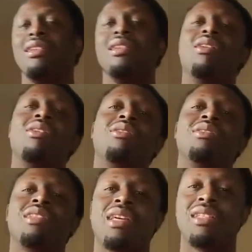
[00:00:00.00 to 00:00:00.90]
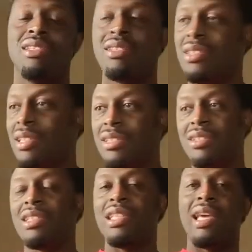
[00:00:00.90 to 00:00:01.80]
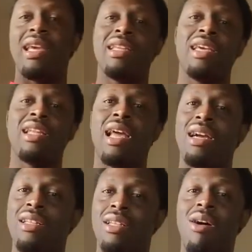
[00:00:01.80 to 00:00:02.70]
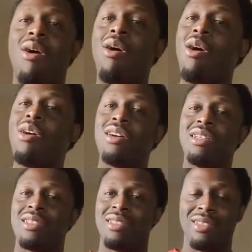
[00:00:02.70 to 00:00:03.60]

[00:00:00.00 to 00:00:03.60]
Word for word: You know, it's like, she laying there like a log.